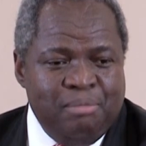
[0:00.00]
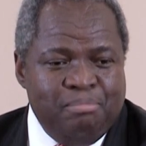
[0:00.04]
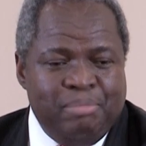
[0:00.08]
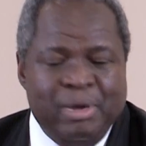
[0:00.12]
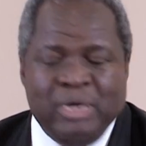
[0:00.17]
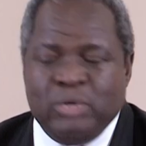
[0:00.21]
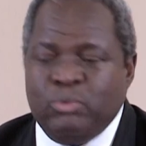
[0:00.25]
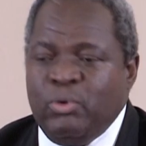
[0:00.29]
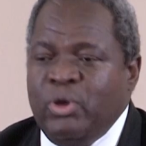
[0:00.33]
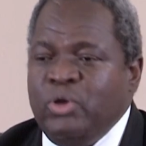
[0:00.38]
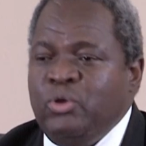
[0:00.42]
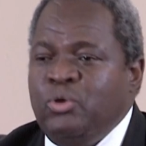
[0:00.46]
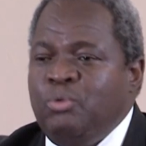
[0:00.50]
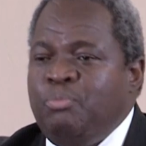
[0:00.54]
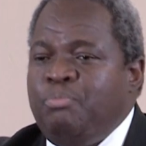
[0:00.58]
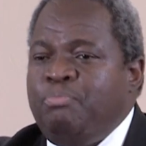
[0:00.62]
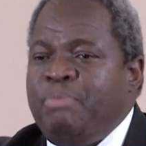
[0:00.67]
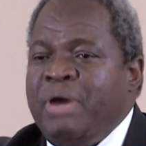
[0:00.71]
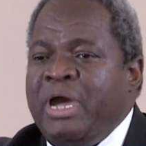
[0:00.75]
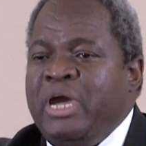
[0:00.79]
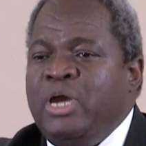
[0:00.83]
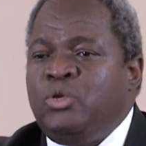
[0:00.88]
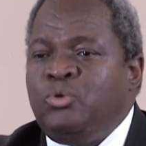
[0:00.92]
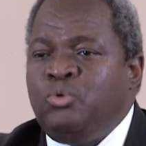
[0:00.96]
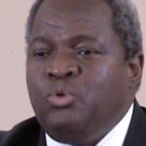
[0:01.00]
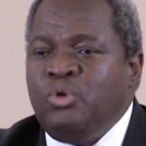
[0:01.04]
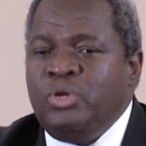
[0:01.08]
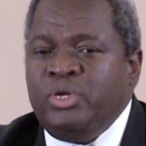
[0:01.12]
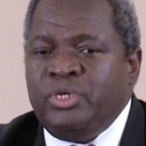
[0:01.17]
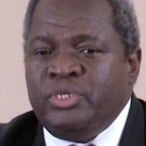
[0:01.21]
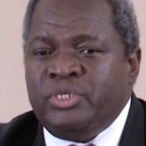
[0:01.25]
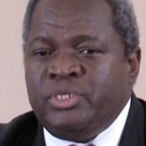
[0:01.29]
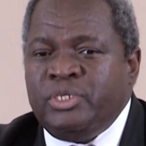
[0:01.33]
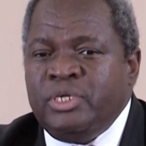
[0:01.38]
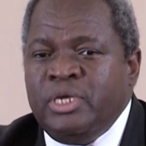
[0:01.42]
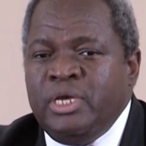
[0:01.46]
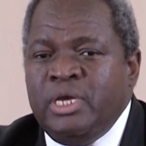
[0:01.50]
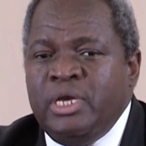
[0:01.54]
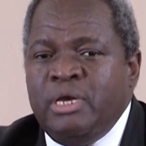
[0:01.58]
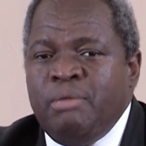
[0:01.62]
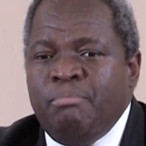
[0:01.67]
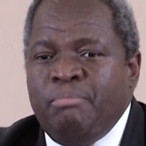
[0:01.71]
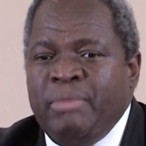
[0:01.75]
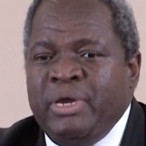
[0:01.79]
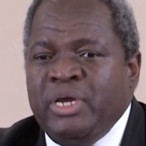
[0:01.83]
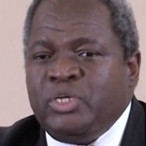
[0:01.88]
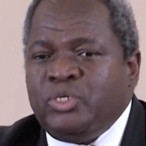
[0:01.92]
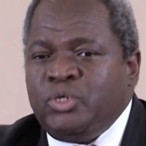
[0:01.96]
But when you buy at Woolies,
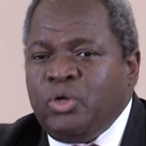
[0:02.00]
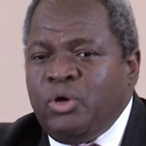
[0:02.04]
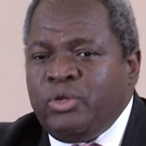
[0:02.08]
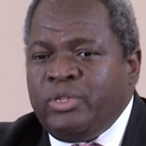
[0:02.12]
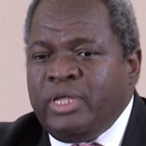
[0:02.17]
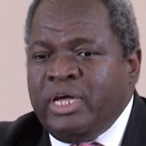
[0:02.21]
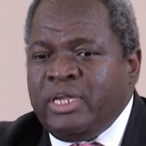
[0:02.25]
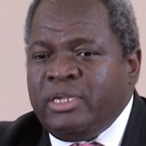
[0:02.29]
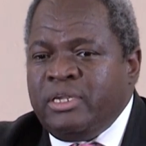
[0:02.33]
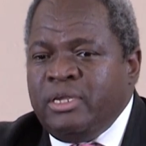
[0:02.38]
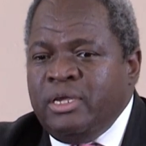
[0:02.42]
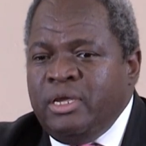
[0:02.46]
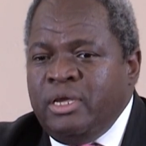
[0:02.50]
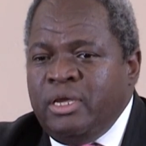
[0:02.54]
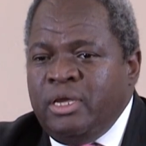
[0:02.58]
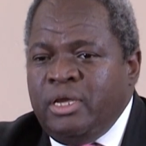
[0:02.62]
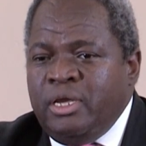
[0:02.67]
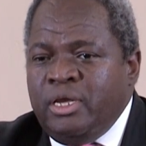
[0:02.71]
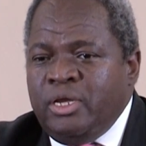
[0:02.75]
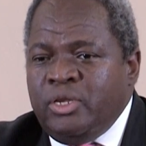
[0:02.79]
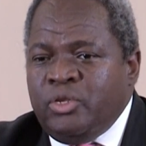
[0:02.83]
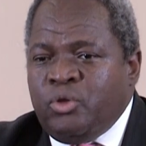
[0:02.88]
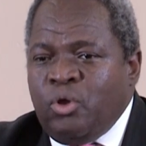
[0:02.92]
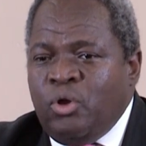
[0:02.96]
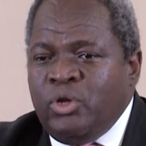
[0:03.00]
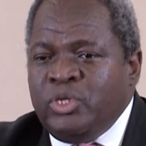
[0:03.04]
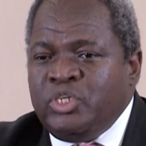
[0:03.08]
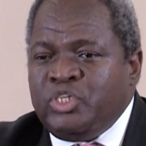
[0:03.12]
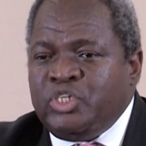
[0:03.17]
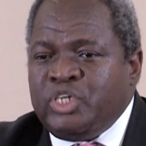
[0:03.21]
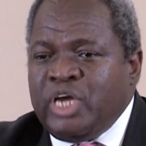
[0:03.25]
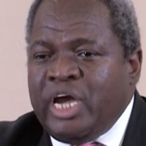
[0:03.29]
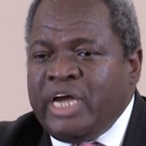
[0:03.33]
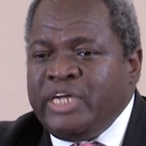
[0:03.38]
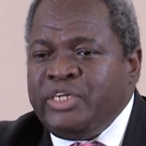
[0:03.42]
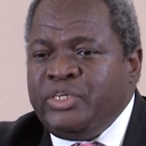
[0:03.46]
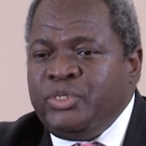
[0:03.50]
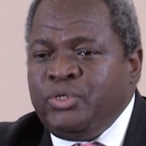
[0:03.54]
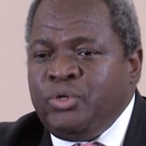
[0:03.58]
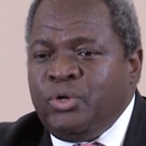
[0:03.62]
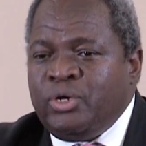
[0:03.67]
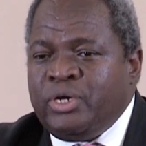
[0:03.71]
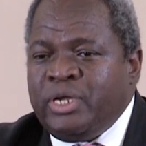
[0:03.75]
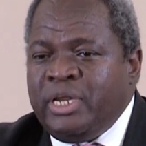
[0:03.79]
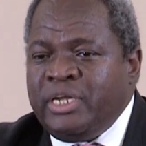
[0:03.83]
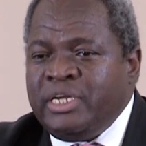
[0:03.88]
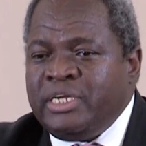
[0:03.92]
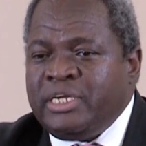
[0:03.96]
make sure that don't charge your
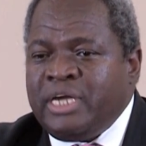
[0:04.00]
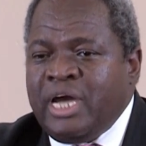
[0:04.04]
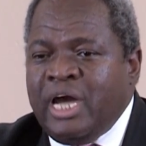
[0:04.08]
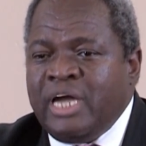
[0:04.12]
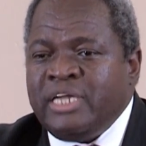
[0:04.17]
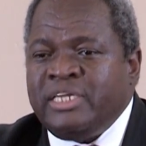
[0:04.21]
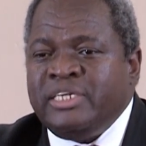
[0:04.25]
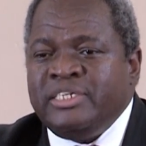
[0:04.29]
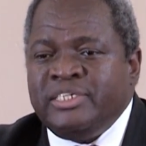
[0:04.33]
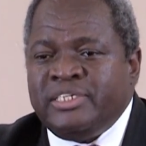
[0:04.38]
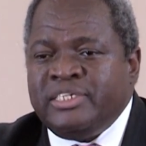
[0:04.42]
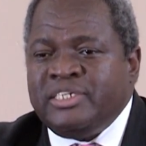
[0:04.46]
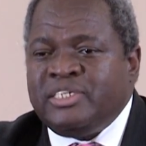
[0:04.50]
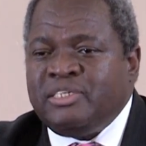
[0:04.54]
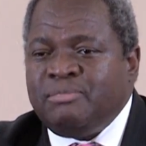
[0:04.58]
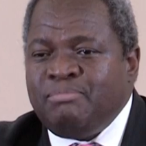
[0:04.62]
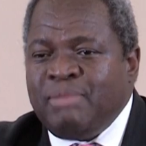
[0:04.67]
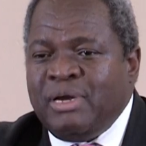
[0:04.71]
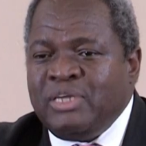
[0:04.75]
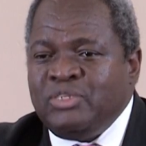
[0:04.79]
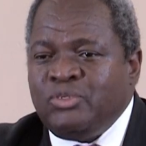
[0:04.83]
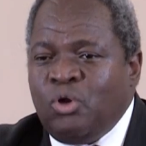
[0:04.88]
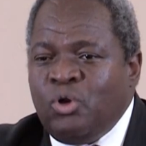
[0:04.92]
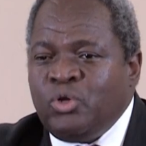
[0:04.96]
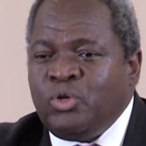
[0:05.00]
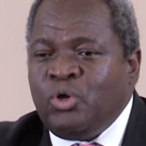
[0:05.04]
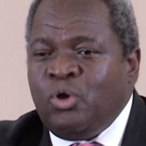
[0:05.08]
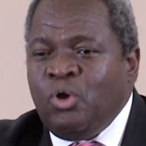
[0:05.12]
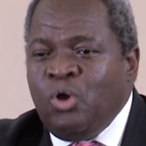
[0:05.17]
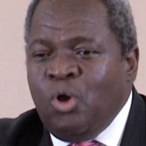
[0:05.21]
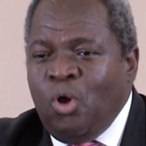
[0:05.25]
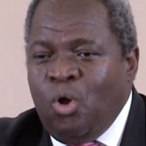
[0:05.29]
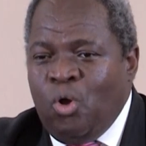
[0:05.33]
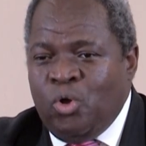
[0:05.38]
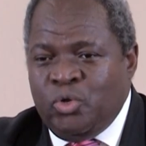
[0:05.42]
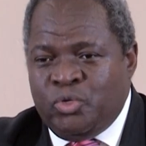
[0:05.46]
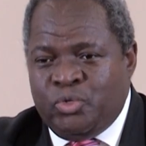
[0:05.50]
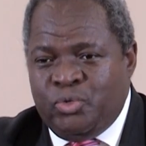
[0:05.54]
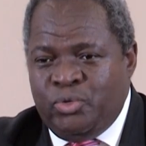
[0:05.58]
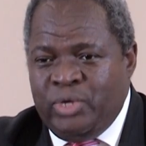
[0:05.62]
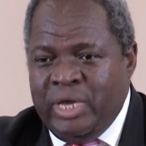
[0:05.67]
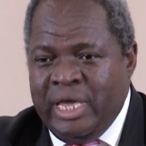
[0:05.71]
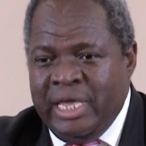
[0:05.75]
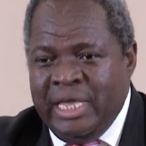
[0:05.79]
credit card 6 months or to a